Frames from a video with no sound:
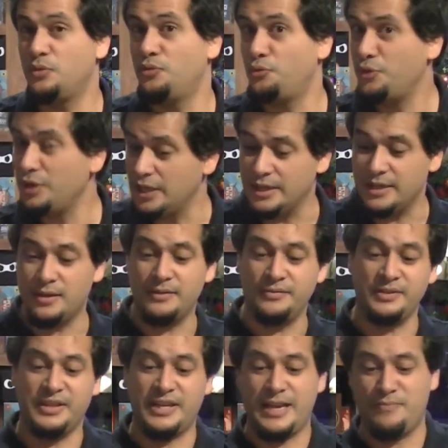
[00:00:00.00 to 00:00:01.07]
we really love
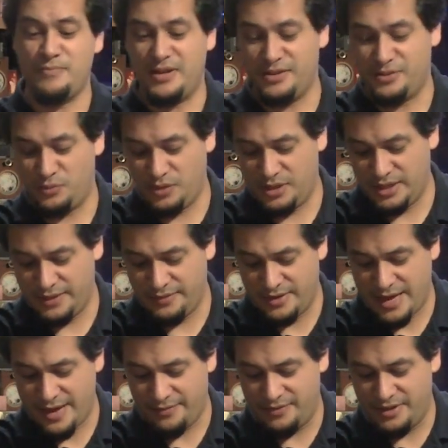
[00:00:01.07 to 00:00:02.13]
the game because we even
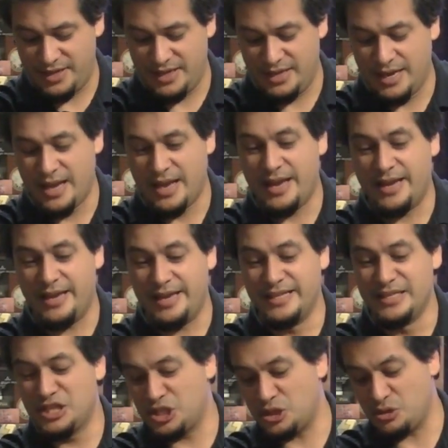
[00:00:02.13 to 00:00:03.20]
have the
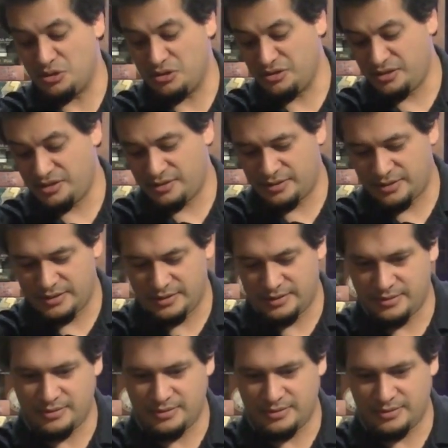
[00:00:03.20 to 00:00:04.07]
inserts